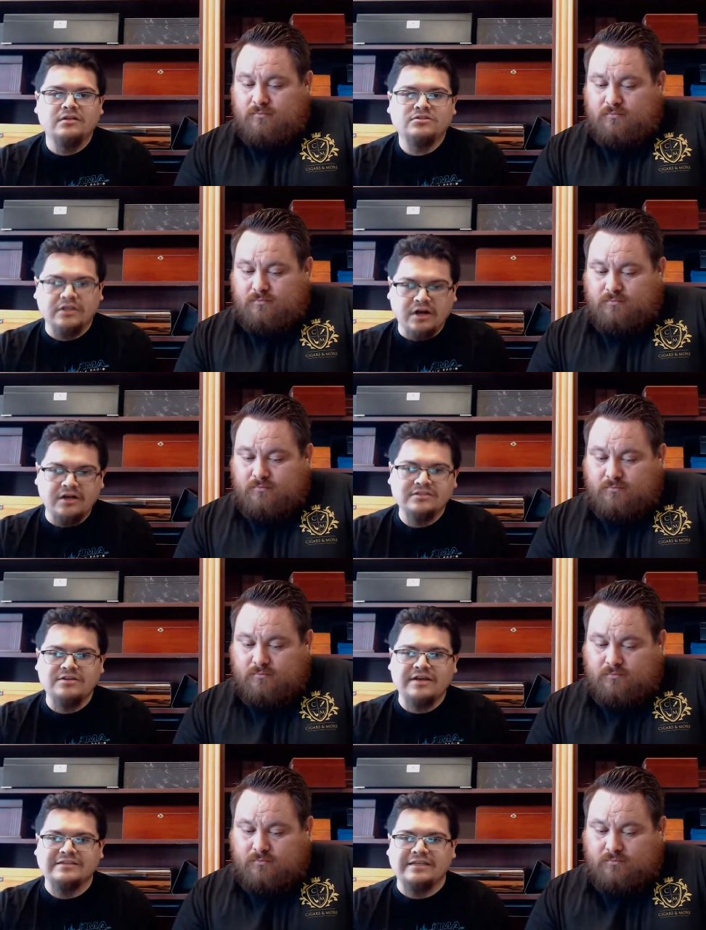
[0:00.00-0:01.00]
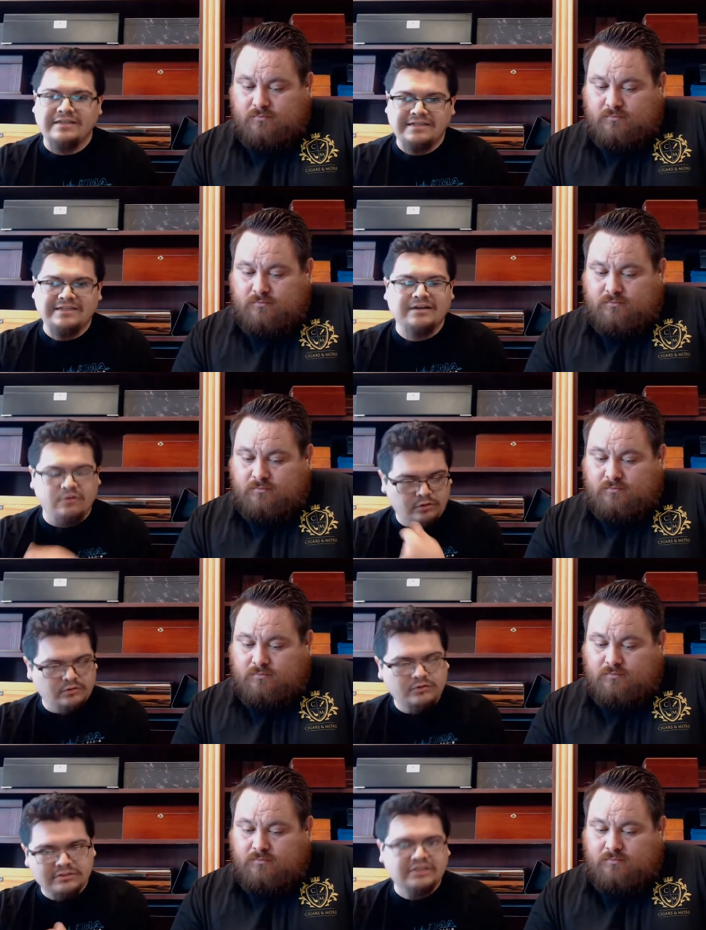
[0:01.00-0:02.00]
Speaker 1: cigars that you guys can get a
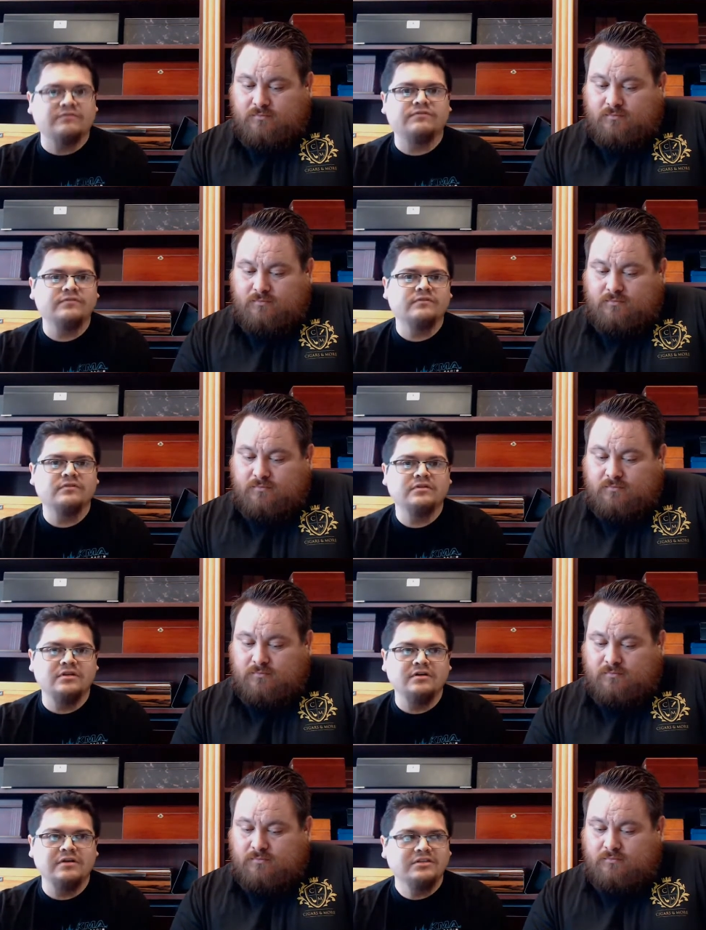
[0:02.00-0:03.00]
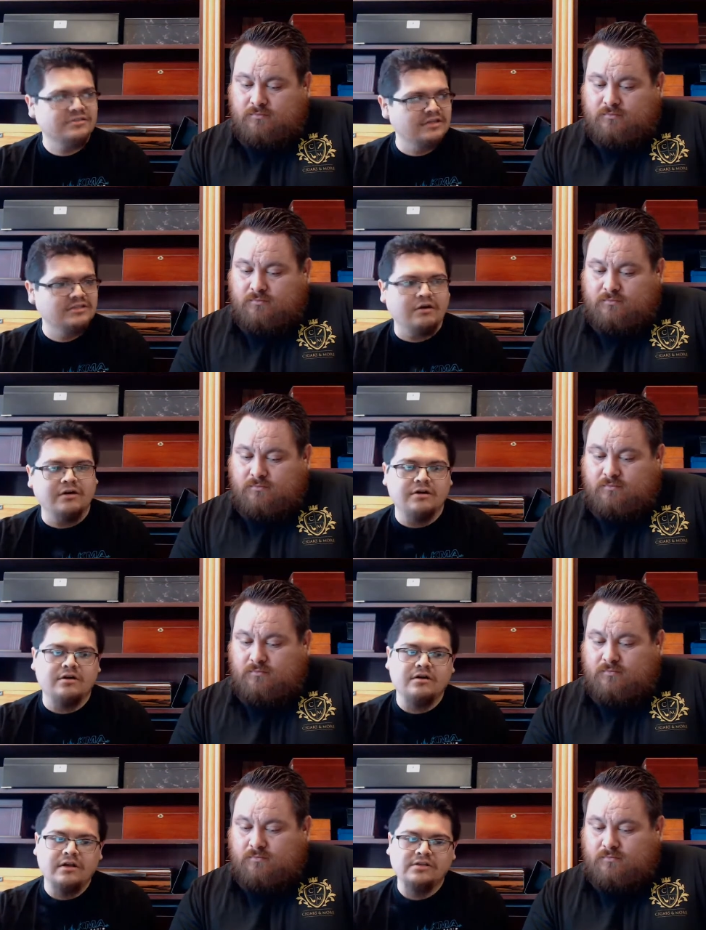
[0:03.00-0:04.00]
hold of. You know, it's it's
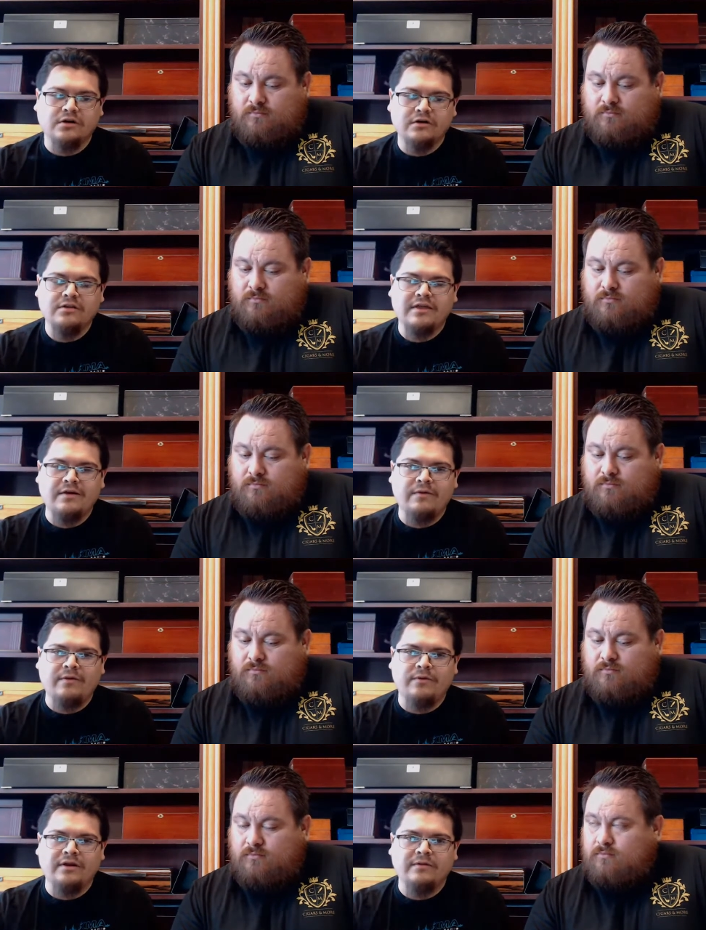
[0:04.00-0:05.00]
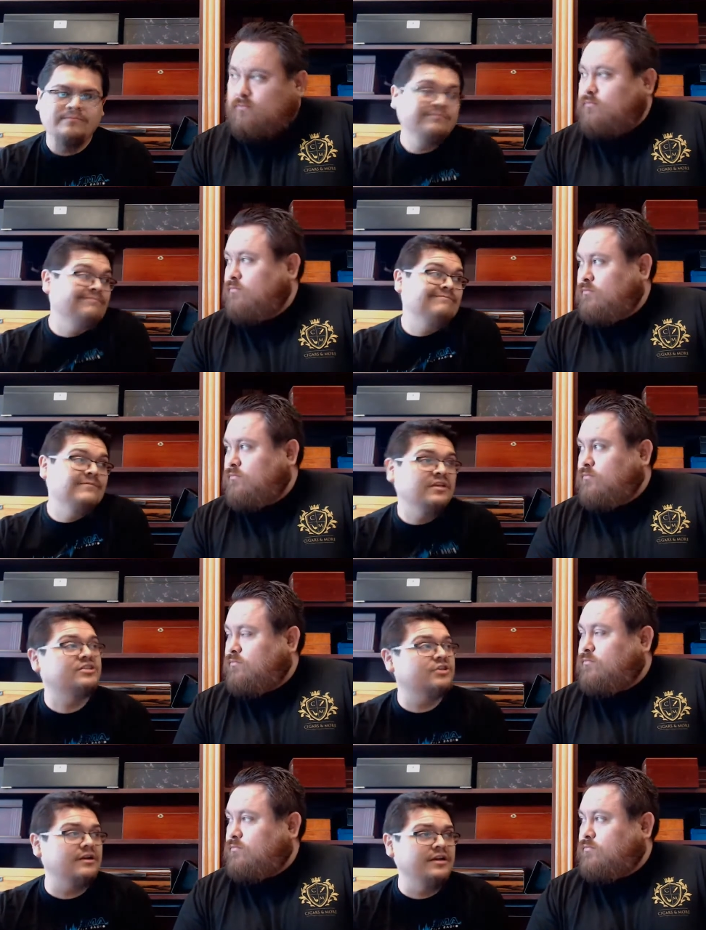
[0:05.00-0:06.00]
harder it's harder that way when they
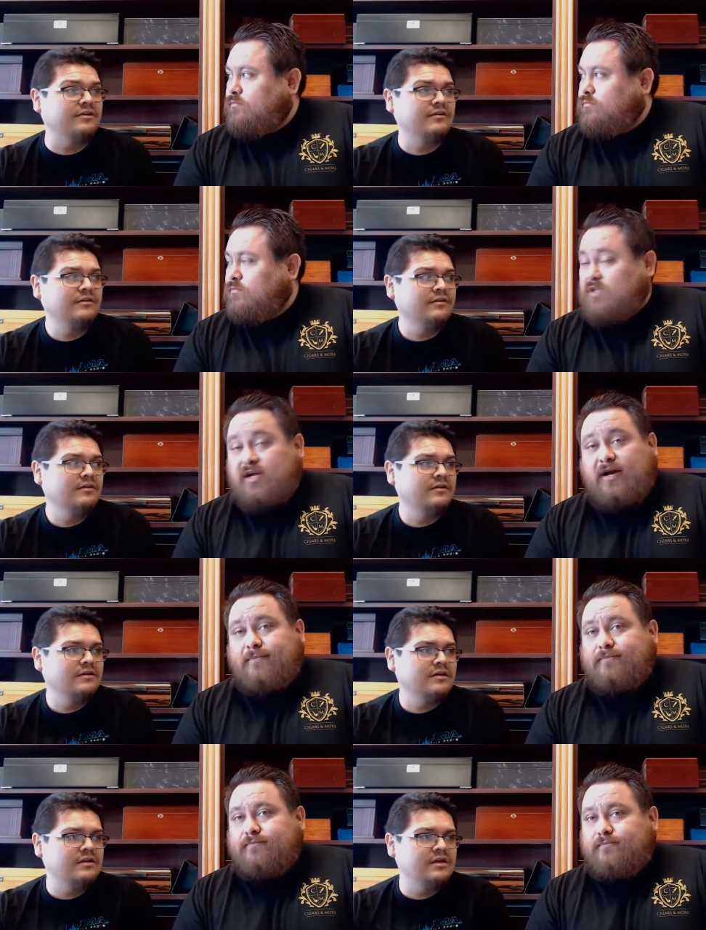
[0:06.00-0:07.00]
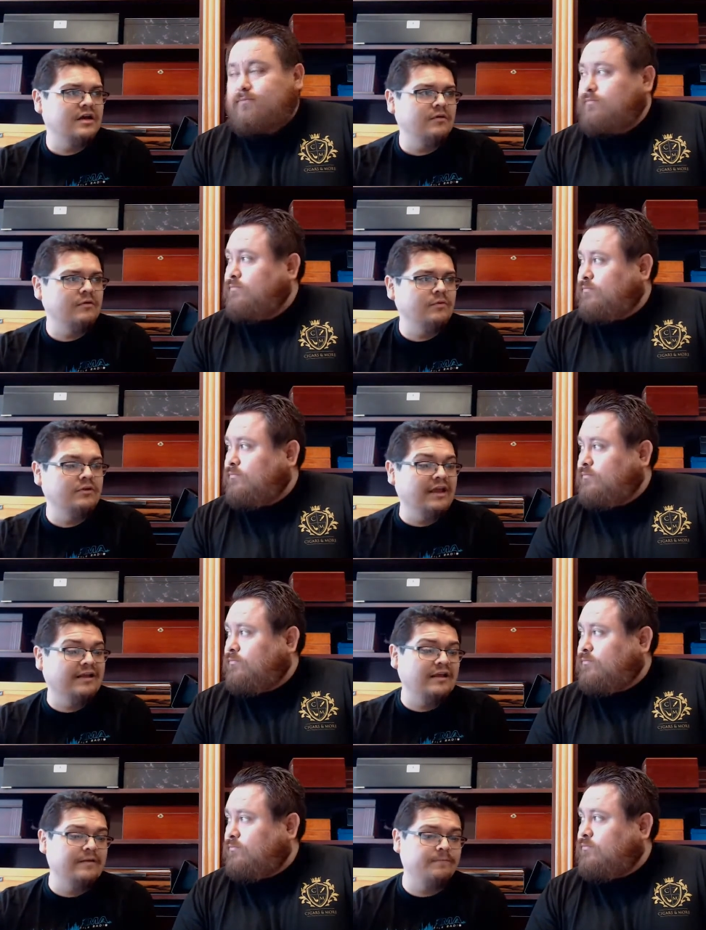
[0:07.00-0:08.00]
just aren't here. Yeah, and uh, we would
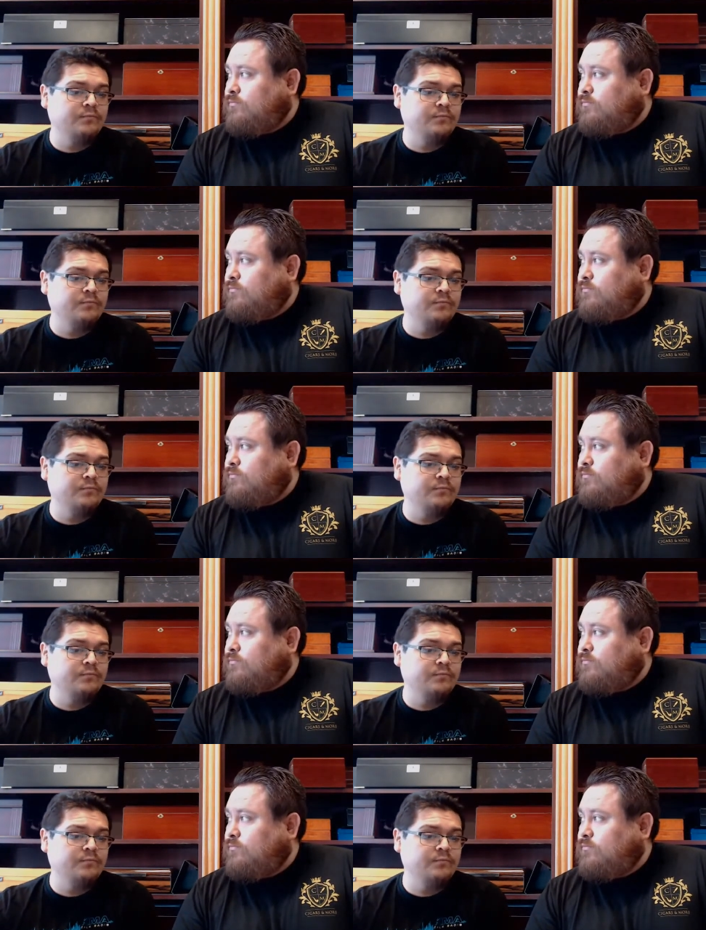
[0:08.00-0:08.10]
like